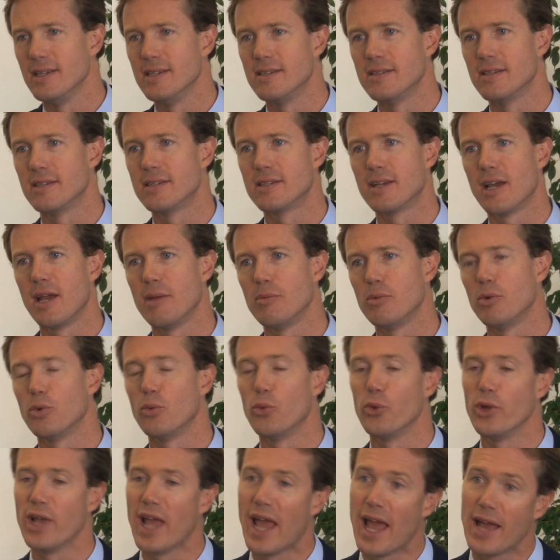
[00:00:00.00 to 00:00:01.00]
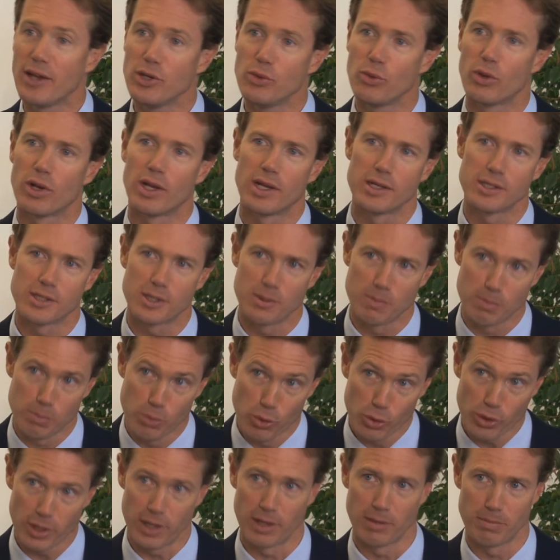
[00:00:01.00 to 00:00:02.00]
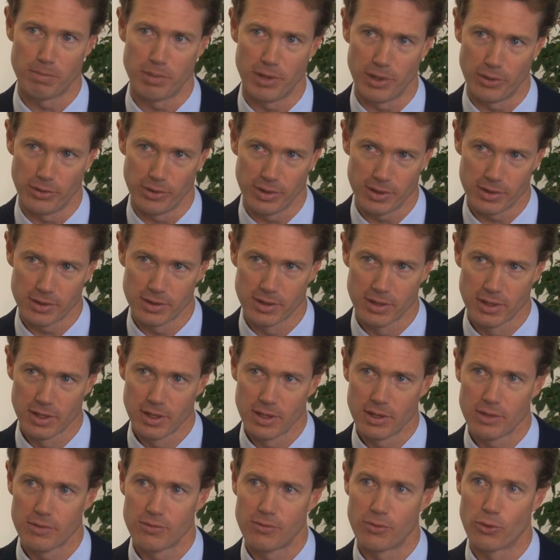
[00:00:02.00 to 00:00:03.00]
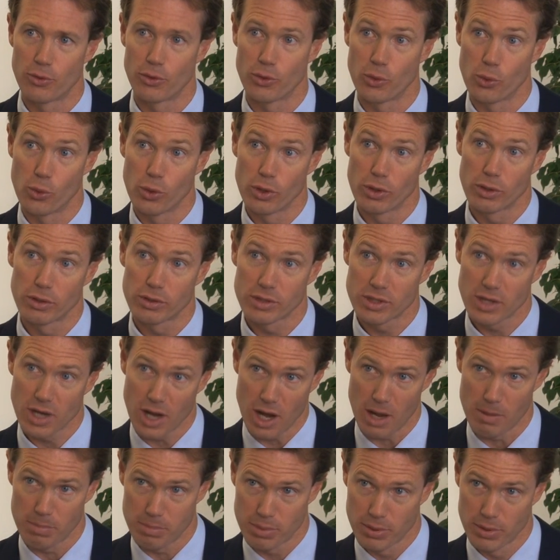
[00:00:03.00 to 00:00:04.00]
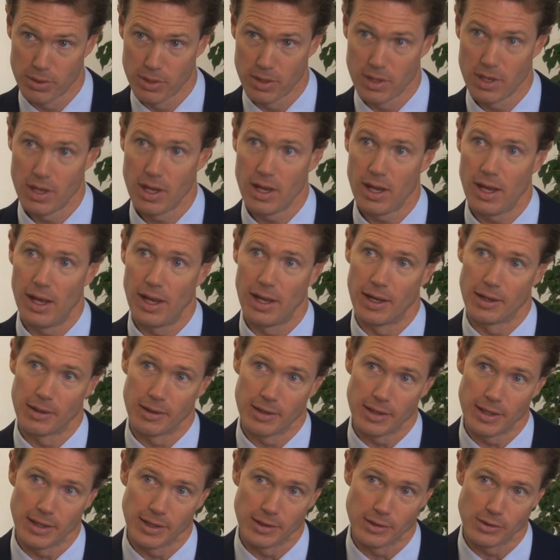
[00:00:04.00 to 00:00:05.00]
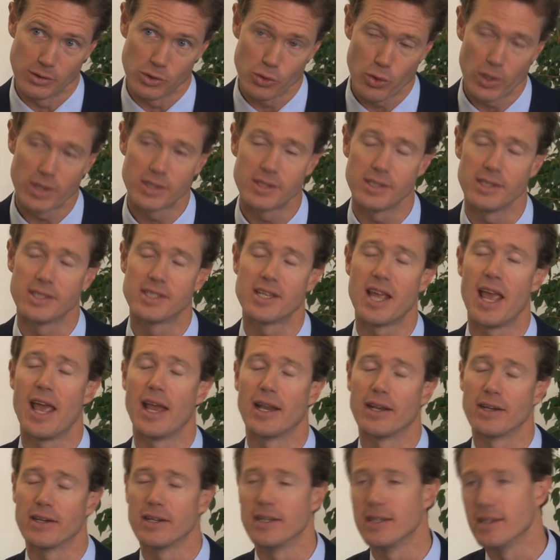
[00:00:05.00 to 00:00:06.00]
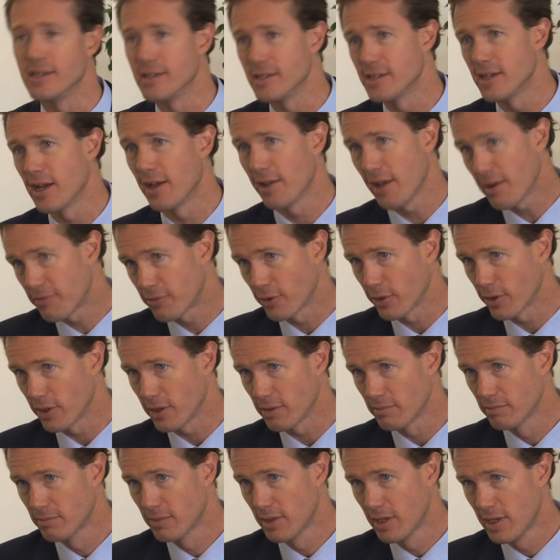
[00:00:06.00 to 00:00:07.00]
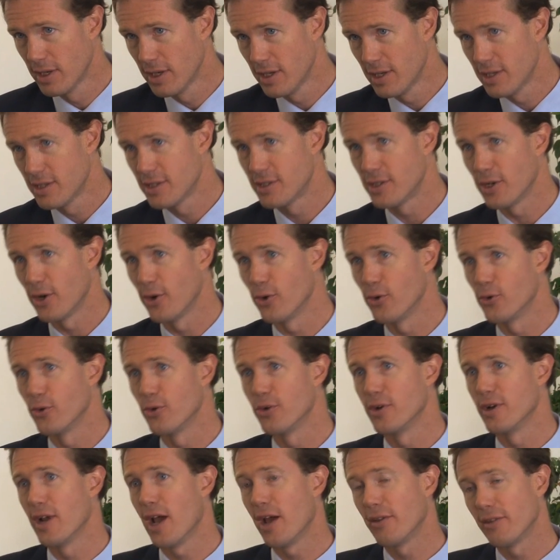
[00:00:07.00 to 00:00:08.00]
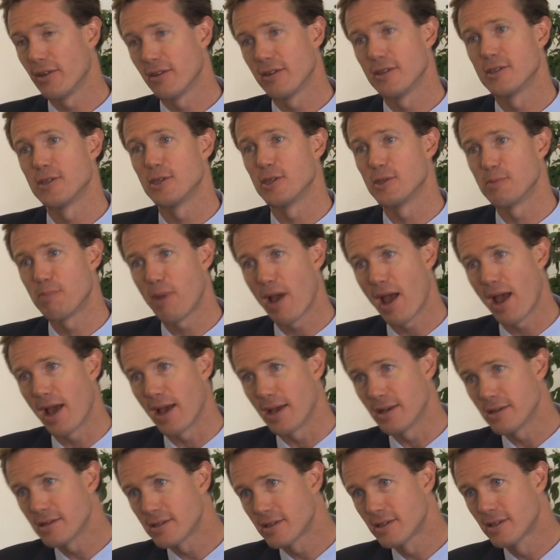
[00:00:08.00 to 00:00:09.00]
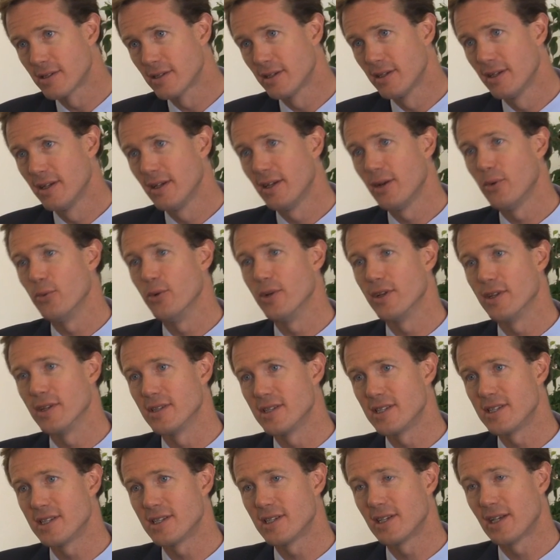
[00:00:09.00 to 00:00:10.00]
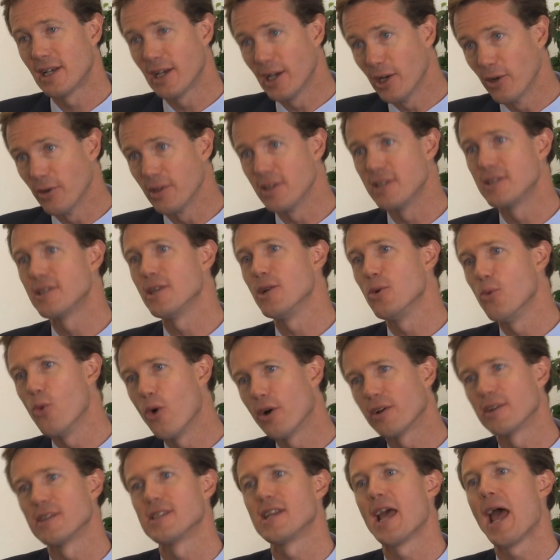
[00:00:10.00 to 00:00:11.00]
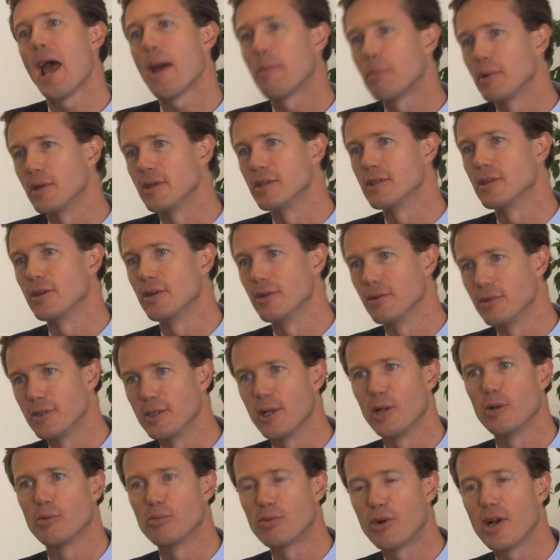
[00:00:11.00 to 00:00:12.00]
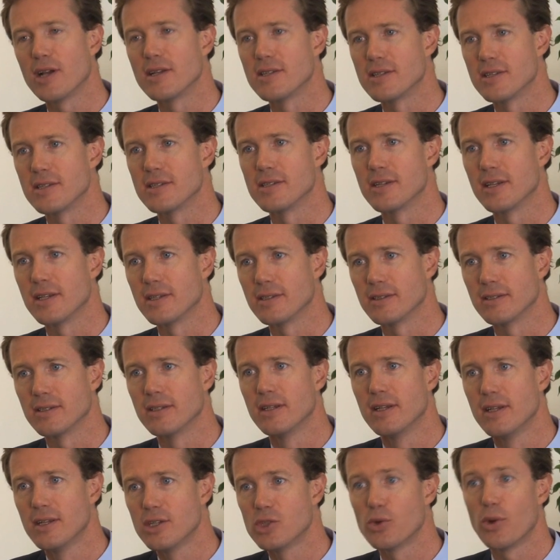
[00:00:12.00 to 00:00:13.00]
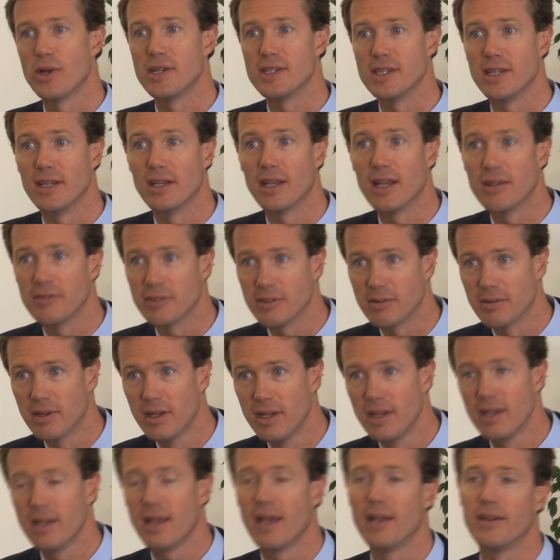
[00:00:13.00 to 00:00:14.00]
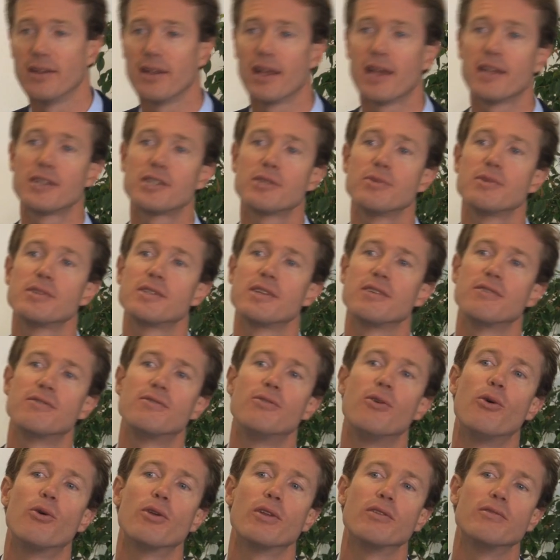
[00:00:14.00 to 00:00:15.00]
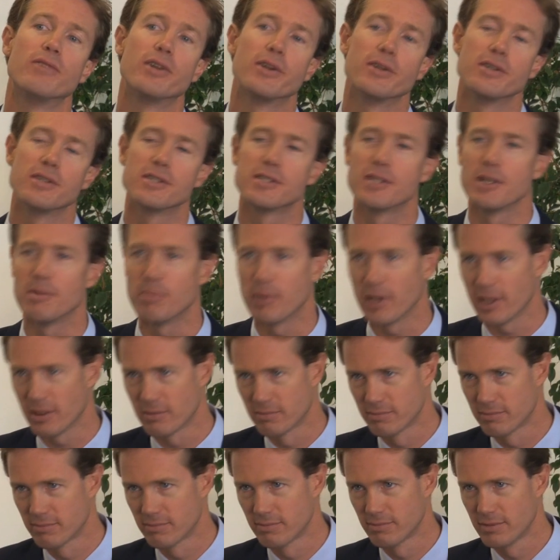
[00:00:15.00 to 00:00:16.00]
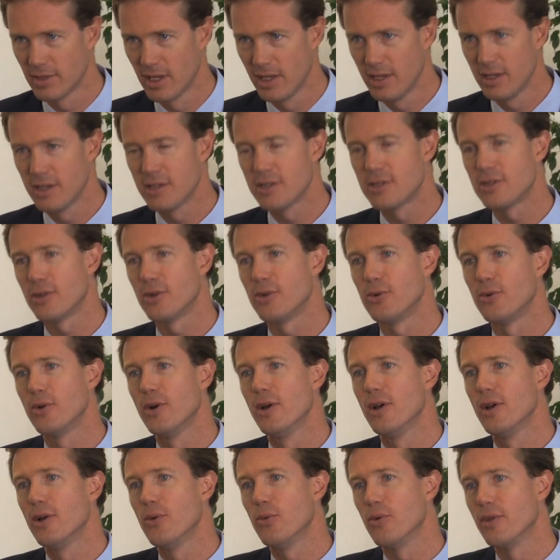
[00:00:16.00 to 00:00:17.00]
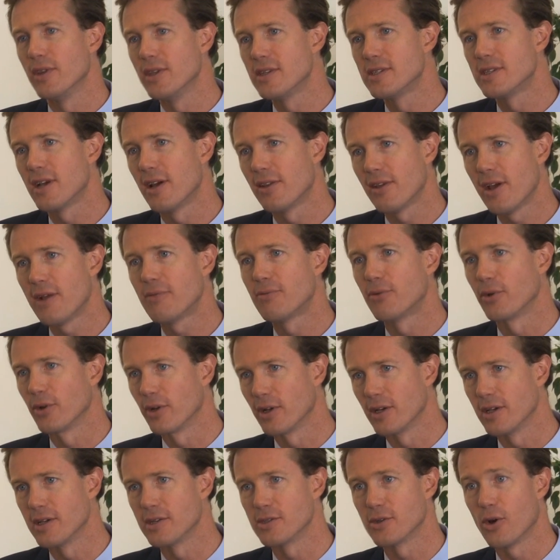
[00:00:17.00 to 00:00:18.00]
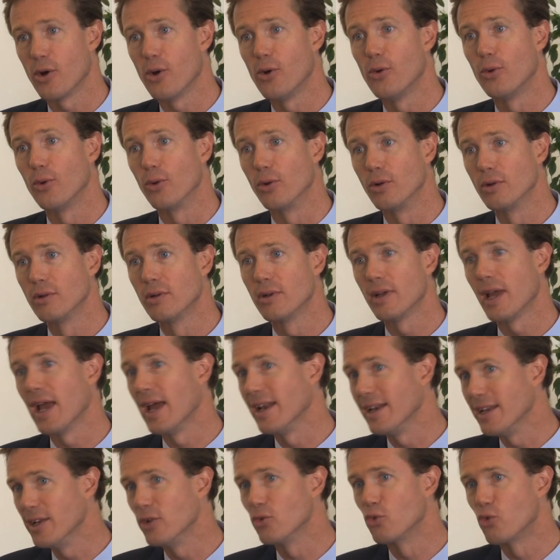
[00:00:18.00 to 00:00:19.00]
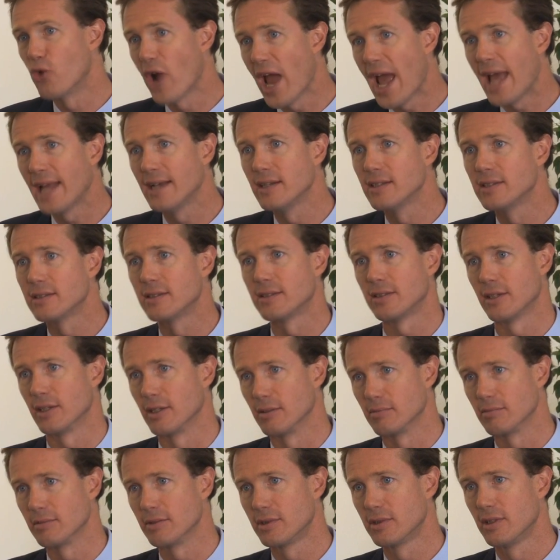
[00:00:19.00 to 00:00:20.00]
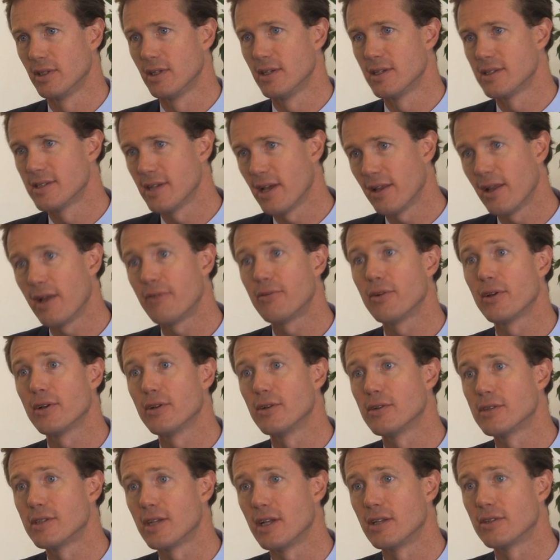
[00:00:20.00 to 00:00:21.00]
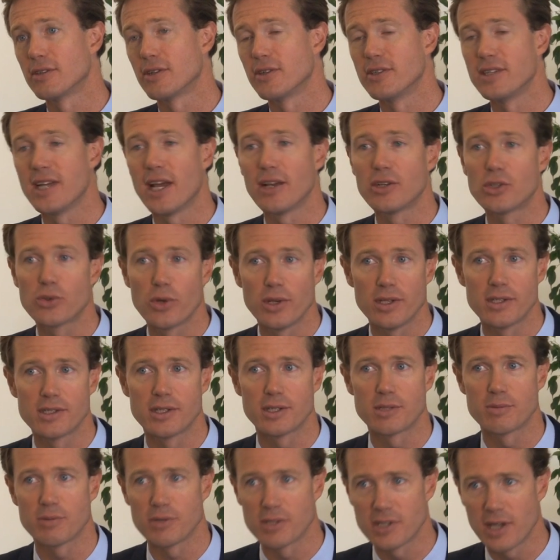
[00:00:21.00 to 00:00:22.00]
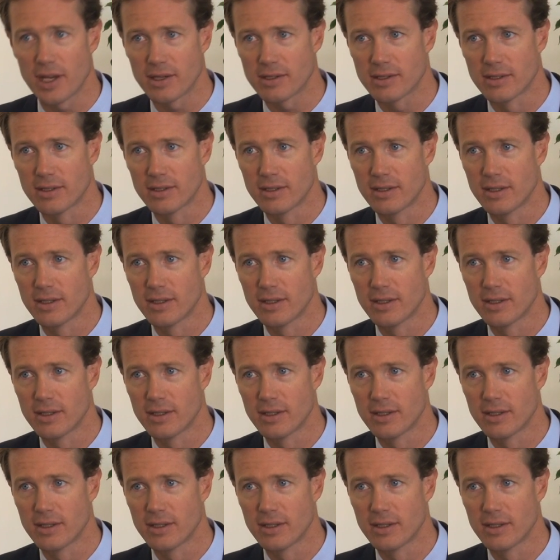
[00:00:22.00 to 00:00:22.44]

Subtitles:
is the time when we annualize the booking period for the World Cup in 2010 in South Africa. So now that this has passed, we can clearly see what has happened to hotel prices in 2011. And the answer is they've fallen very steeply. So within South Africa as a whole, and in rand terms, South African hotels are down 26%.